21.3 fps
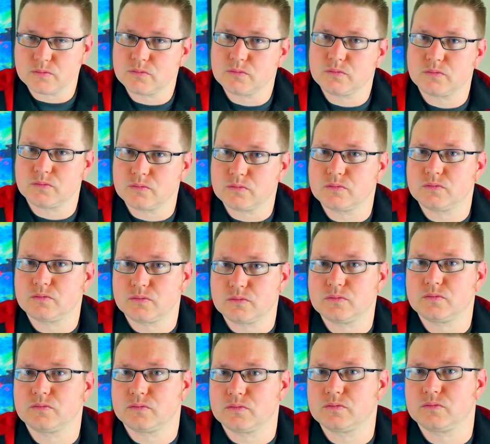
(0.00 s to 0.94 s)

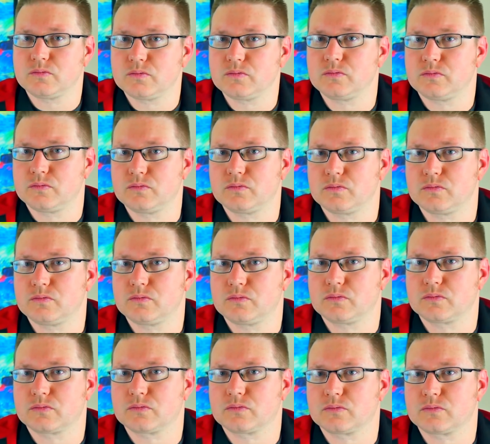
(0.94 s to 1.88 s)

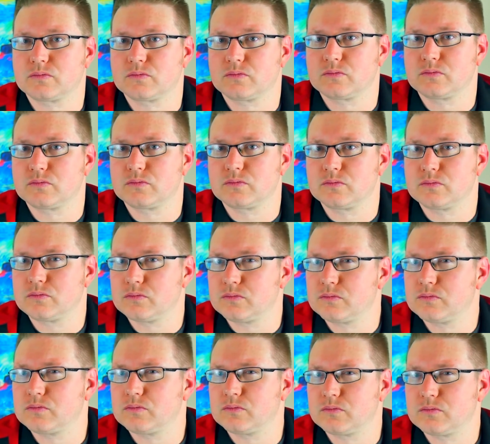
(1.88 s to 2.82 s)

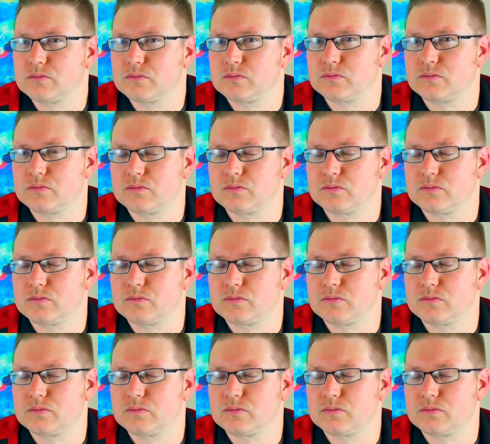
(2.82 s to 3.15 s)
[no speech]